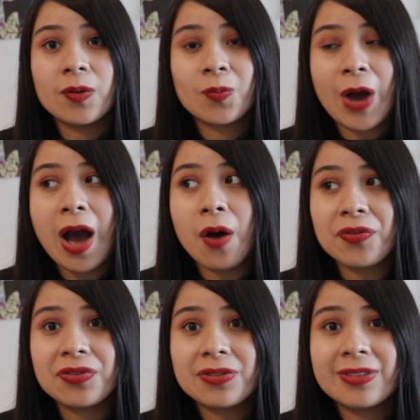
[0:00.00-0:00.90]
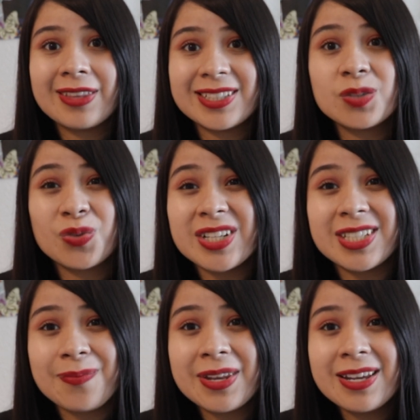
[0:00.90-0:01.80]
wow, this is what a
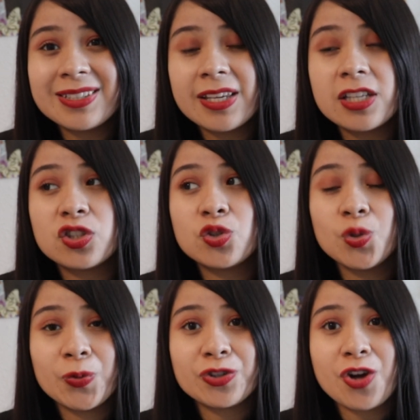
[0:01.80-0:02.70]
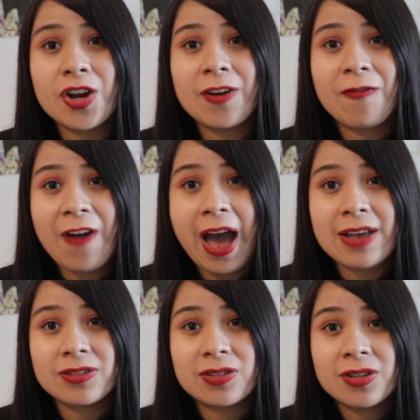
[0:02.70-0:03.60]
demon is. He's super strong and
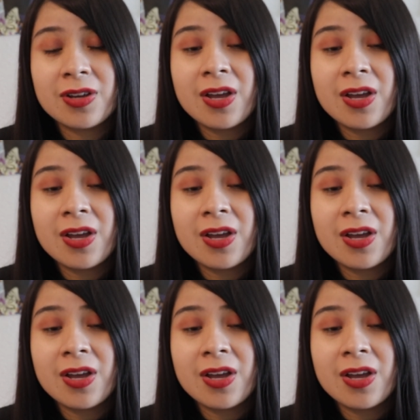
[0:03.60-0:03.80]
fast.